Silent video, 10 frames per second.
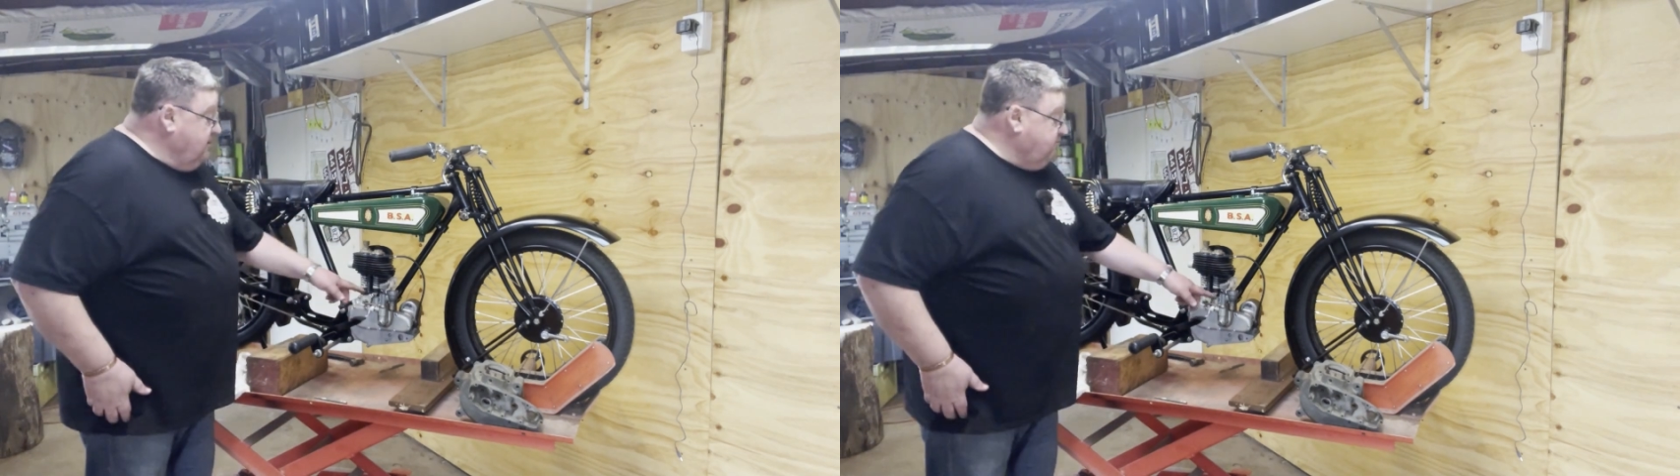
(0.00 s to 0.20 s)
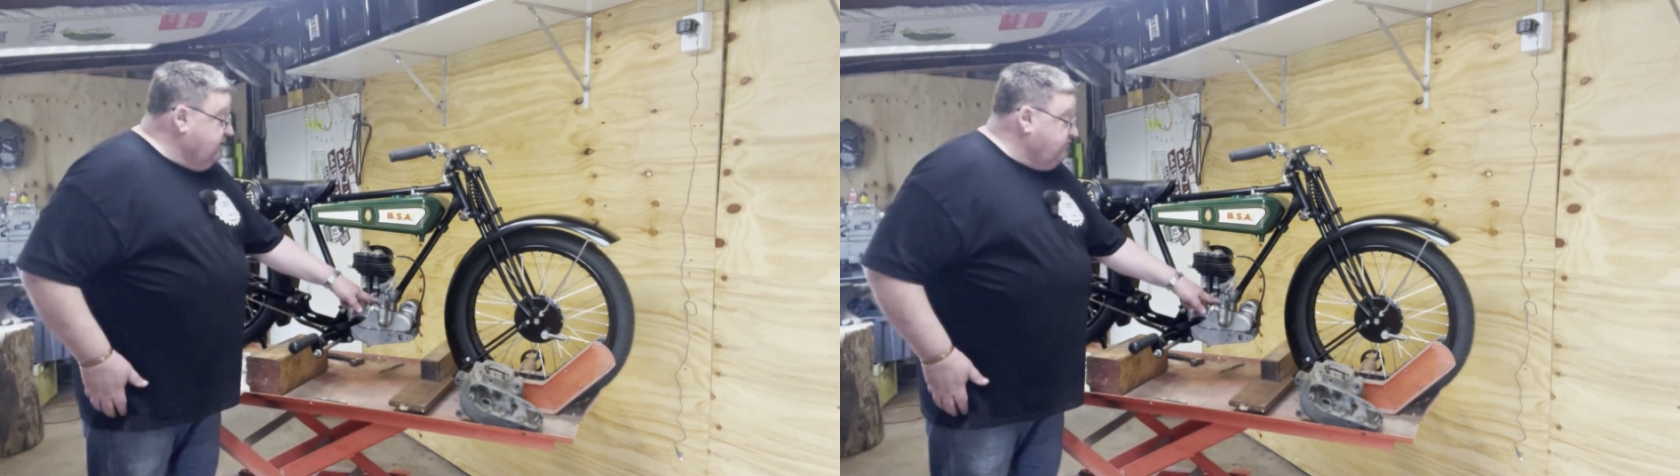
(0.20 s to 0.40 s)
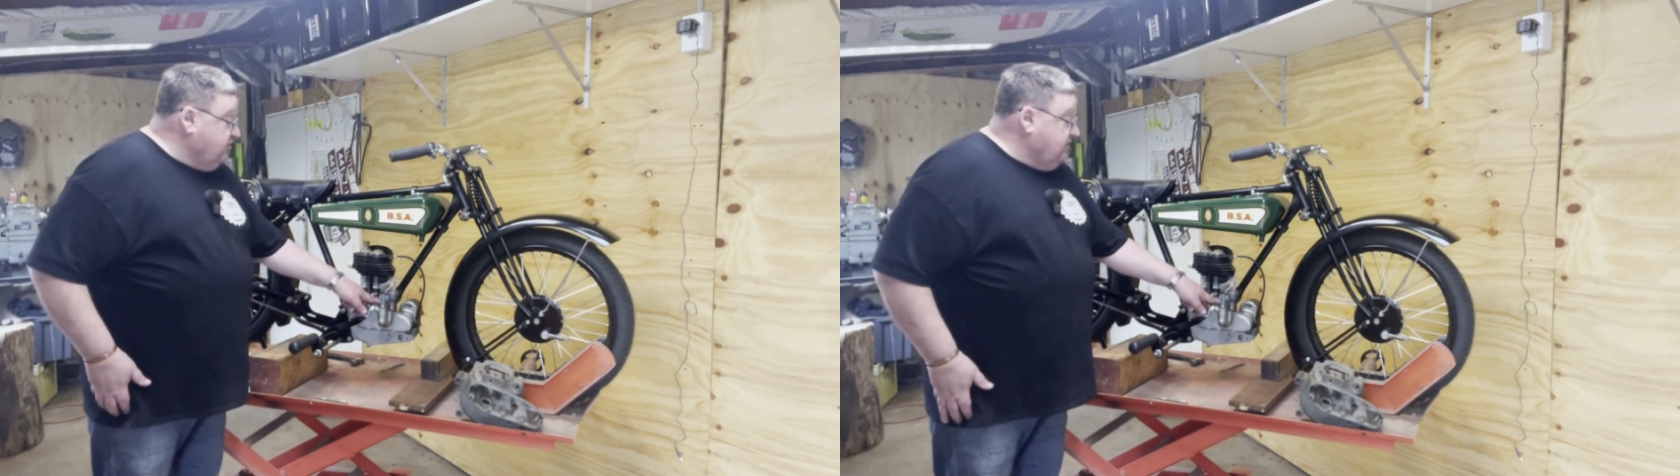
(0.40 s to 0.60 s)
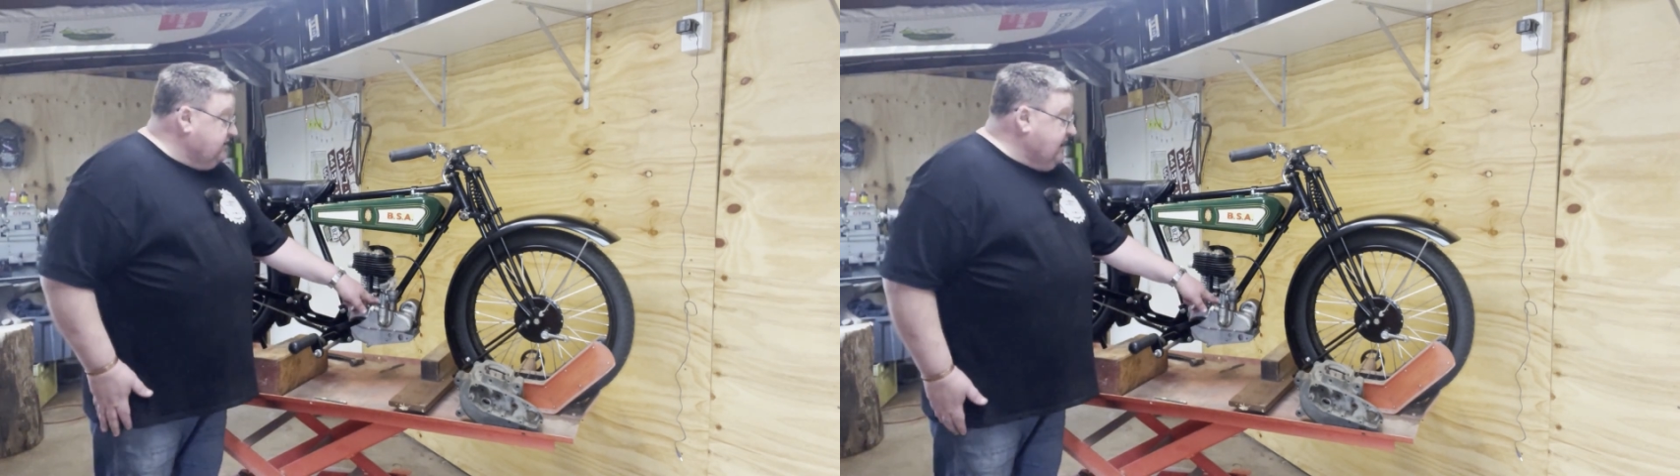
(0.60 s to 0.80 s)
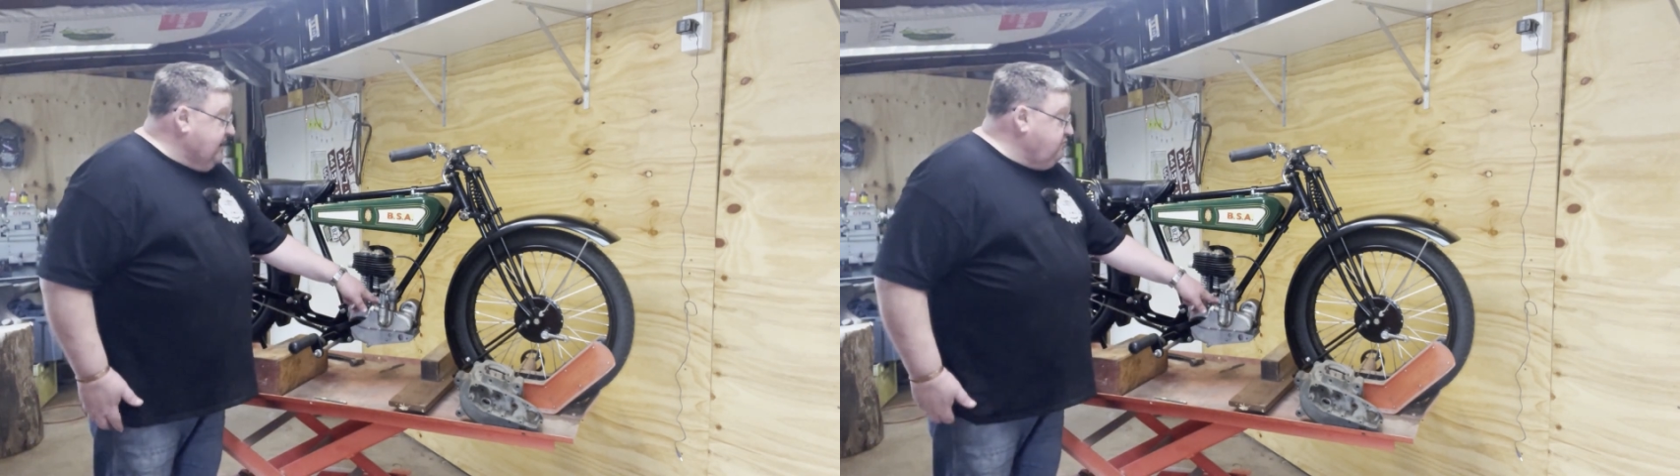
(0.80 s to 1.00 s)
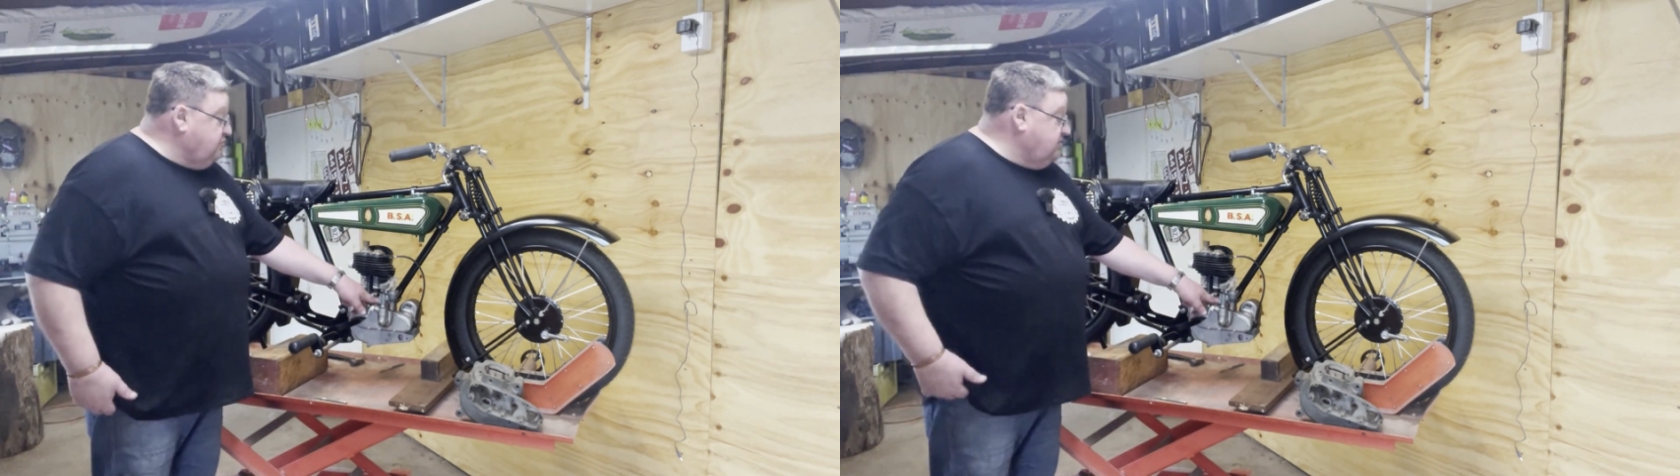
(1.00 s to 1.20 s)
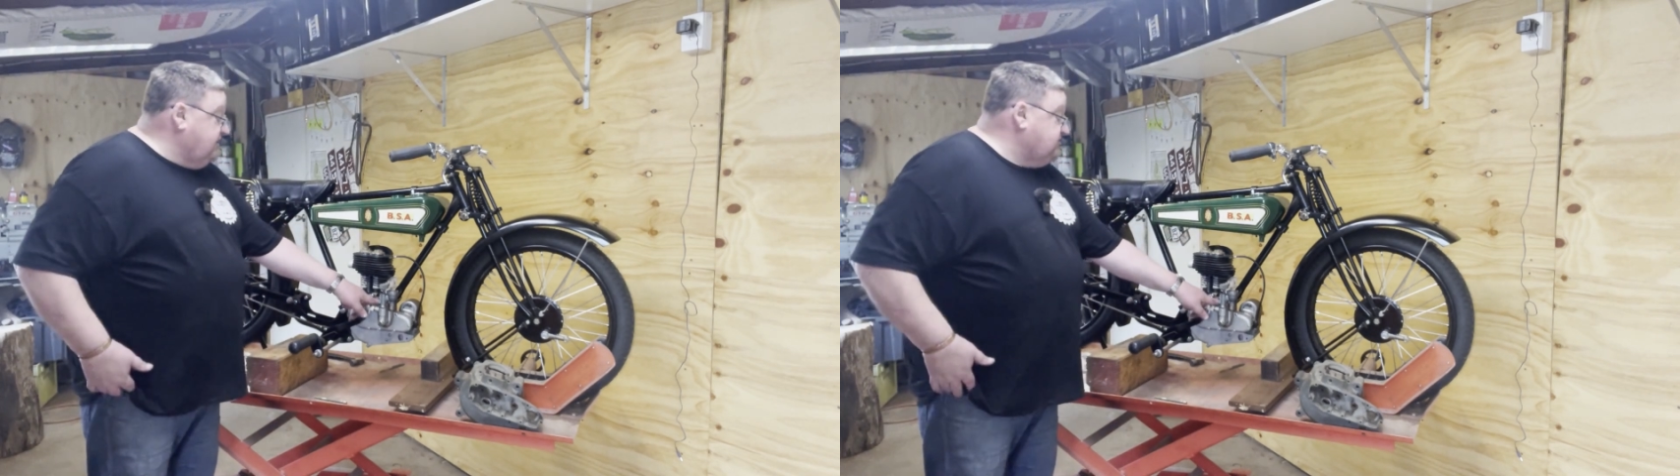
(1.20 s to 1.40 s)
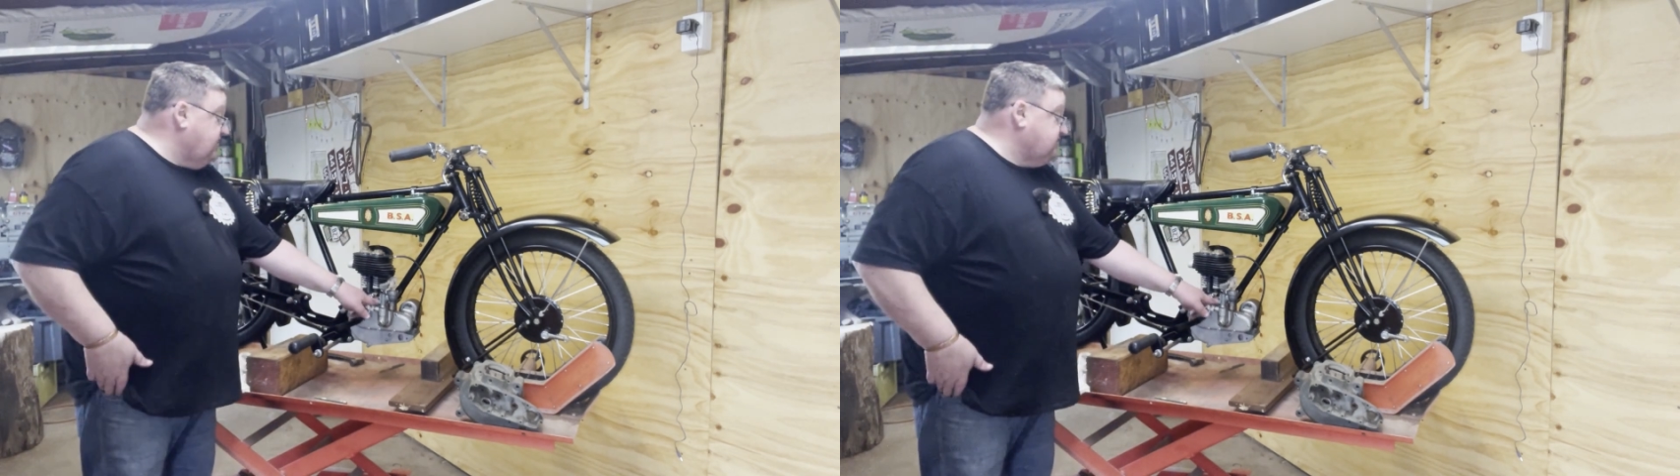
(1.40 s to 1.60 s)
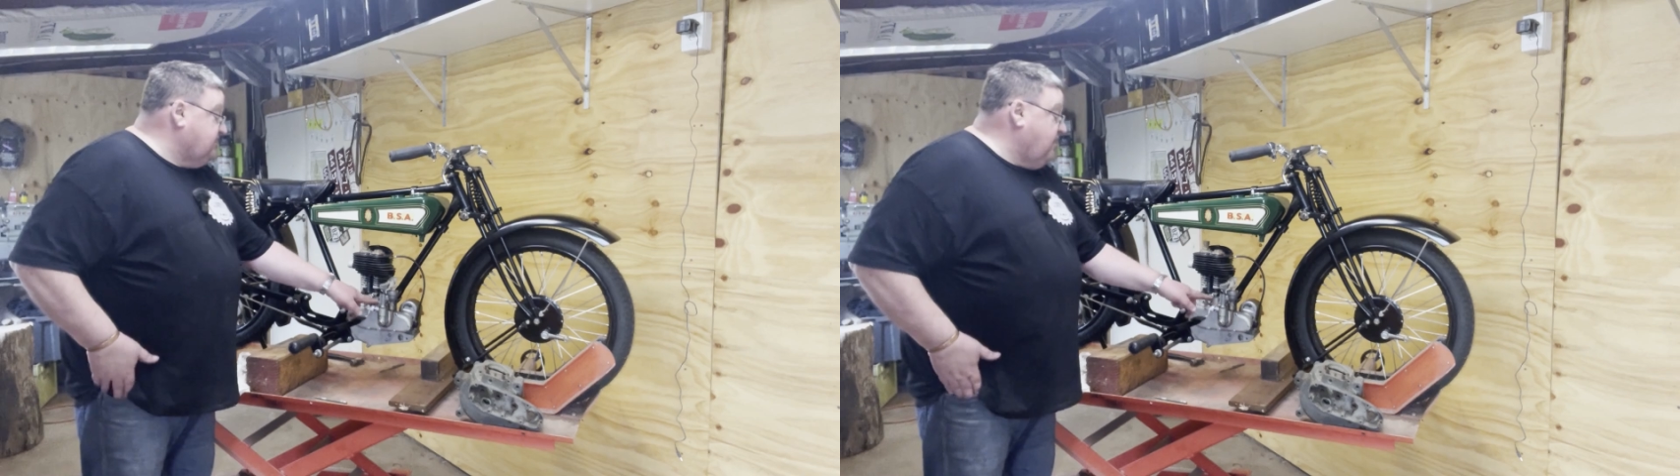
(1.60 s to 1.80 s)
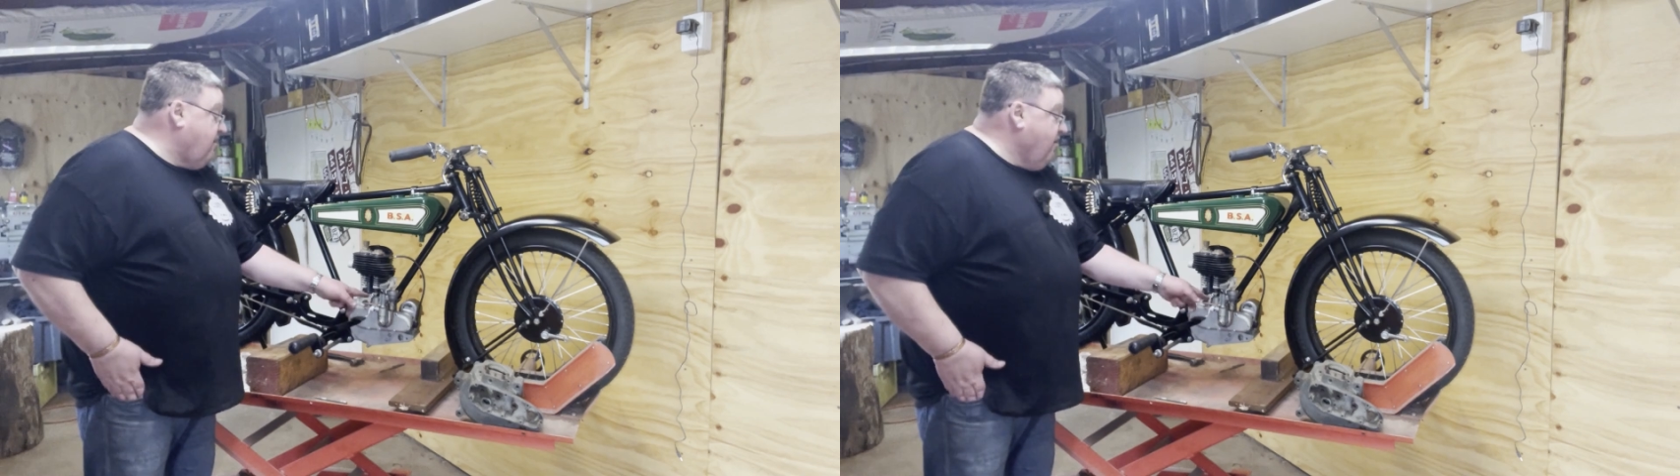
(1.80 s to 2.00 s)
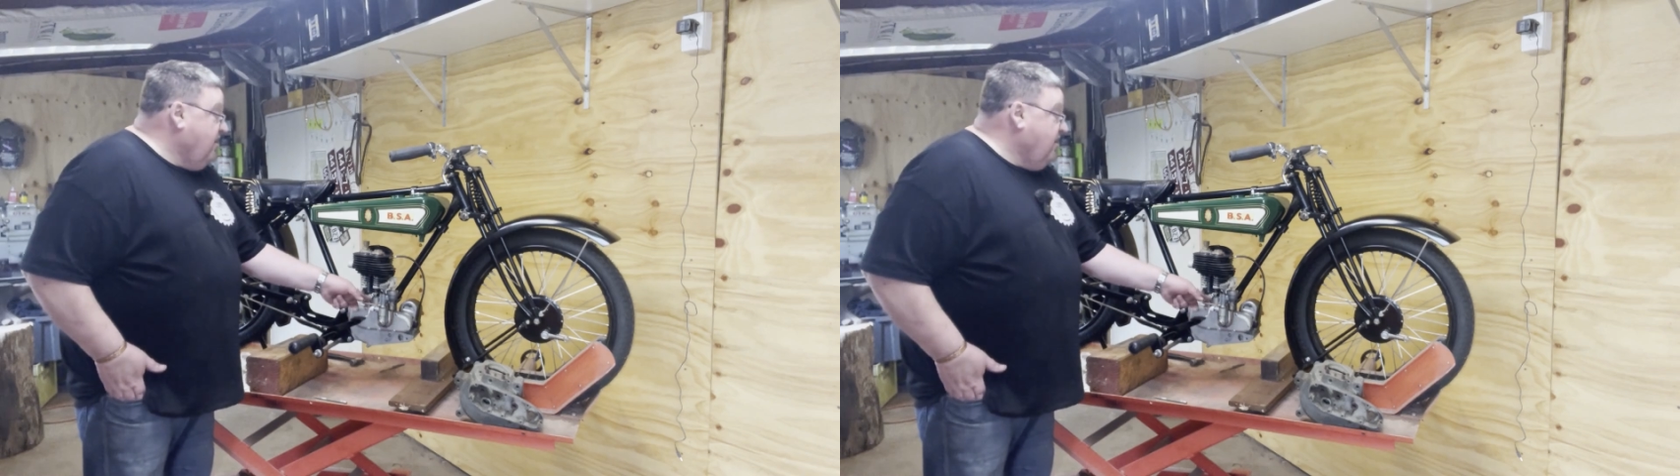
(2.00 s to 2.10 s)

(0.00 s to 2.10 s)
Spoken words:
but I've got a cable adjuster,